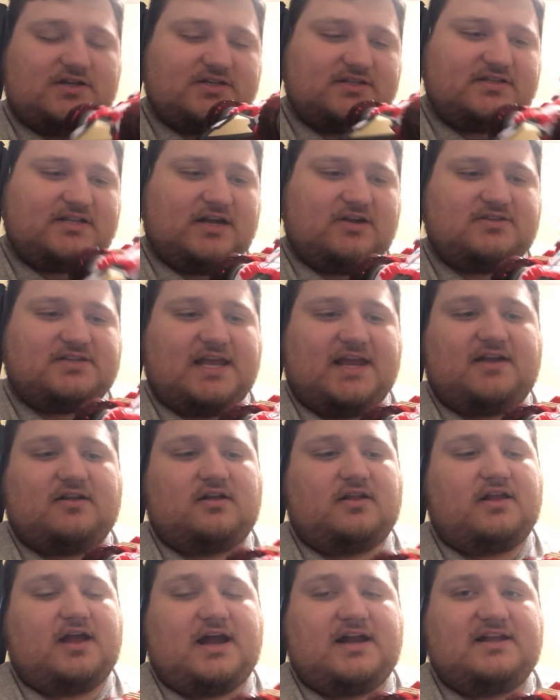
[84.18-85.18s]
is their take
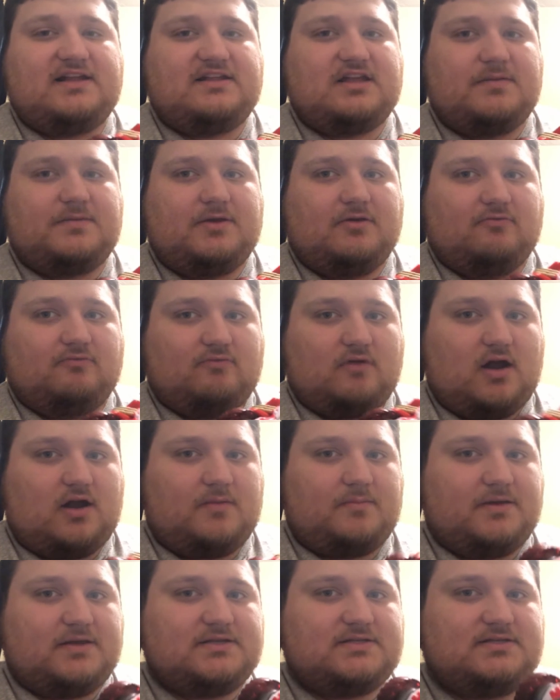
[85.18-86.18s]
on IDW
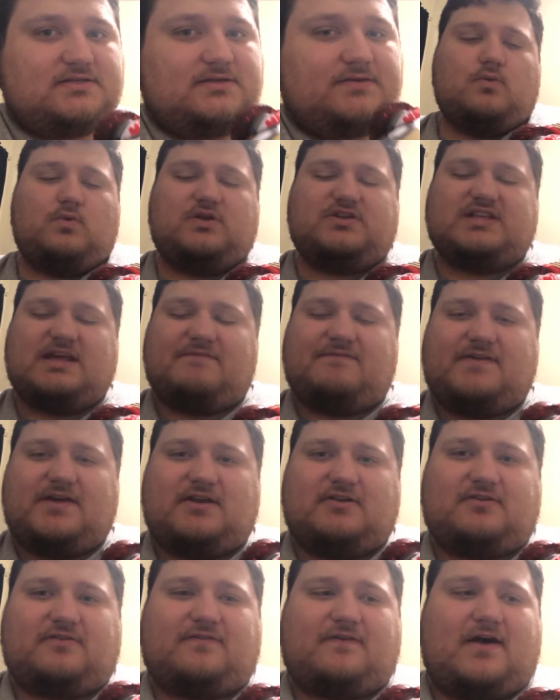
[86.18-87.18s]
Rodimus. Which that
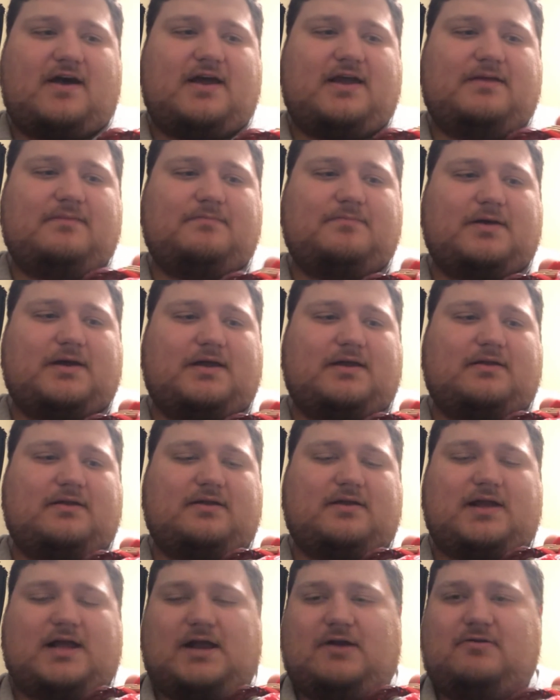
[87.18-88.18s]
figure's fine,
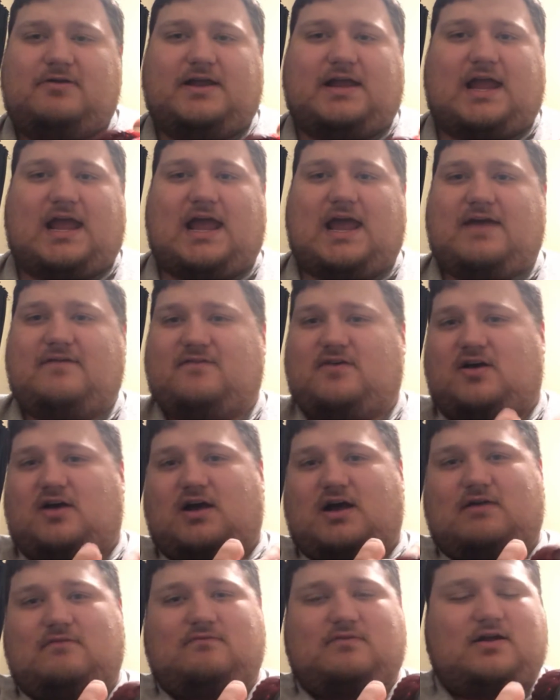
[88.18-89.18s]
but I already have a
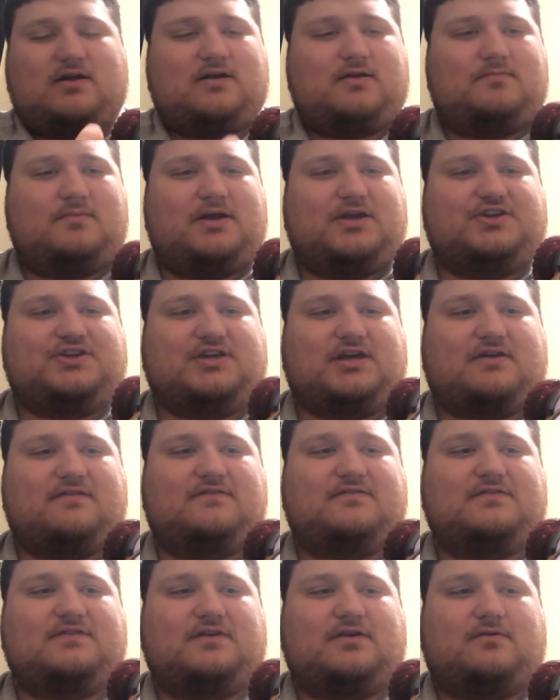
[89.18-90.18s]
hot rod on my
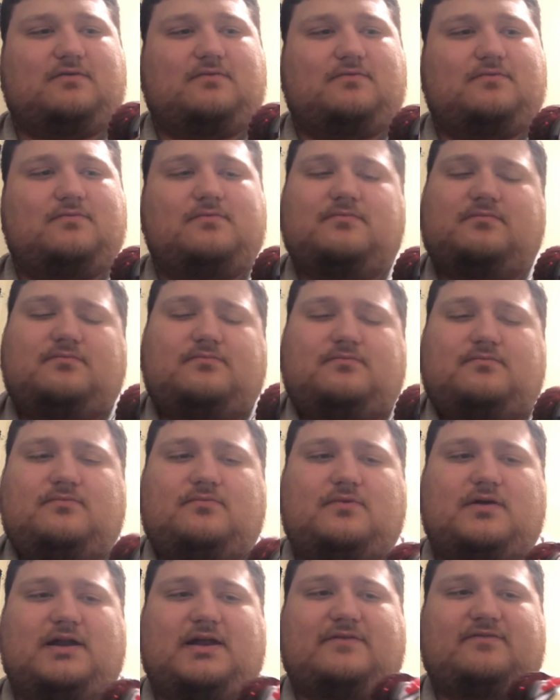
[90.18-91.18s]
shelf, so
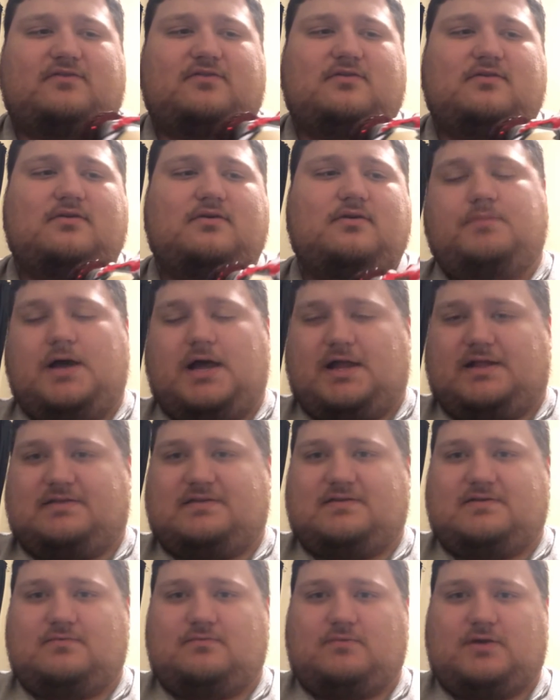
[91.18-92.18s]
whatever.
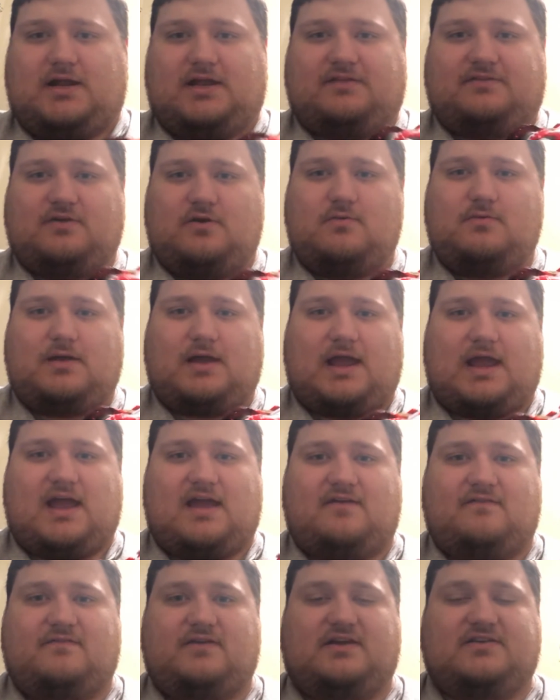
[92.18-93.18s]
But what I don't
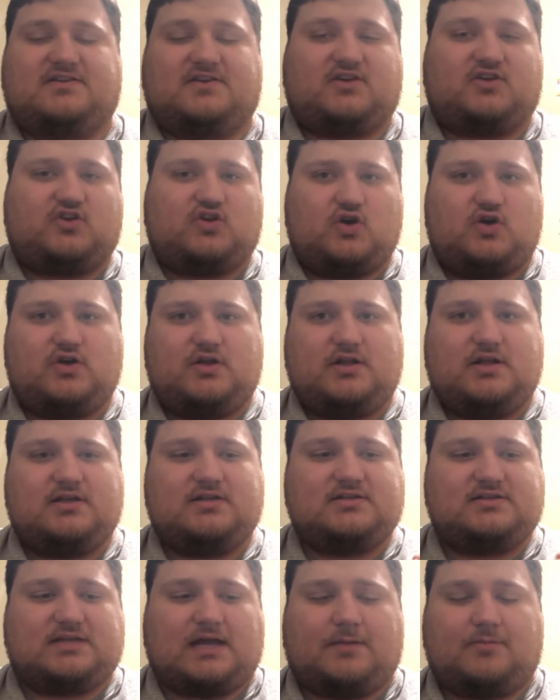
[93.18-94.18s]
have is a
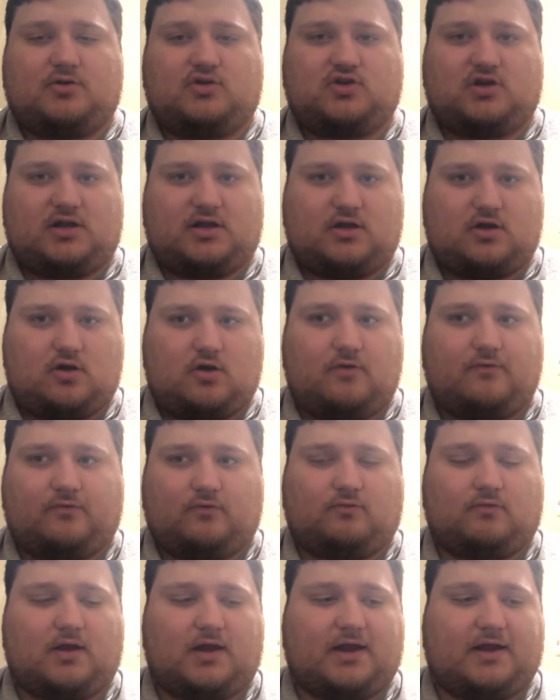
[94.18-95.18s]
good Cybertron
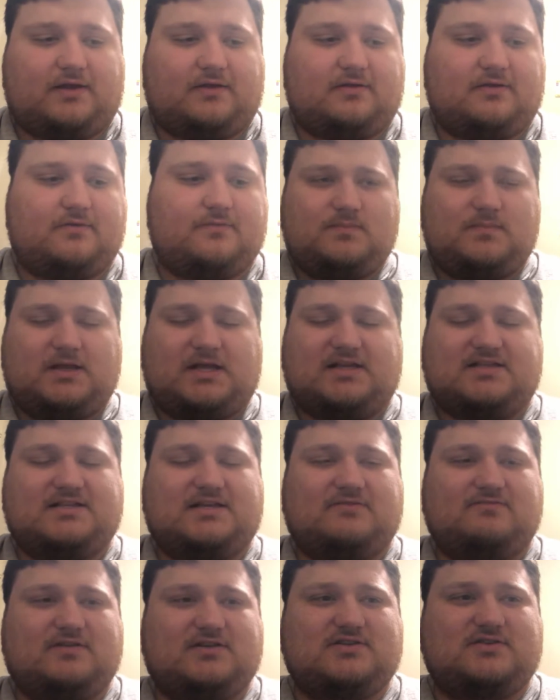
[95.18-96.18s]
override, because
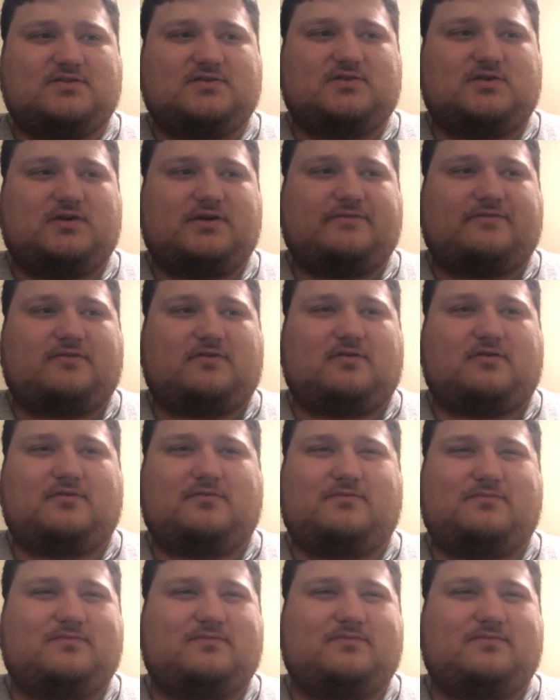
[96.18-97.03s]
the original toy for her